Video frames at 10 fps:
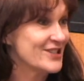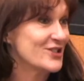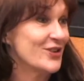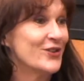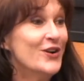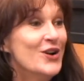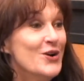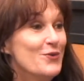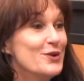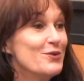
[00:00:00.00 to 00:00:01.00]
So
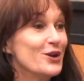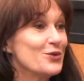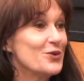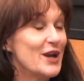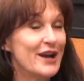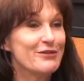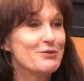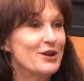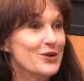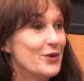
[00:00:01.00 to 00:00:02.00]
we want
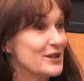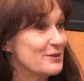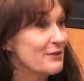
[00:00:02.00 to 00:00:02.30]
everyone who has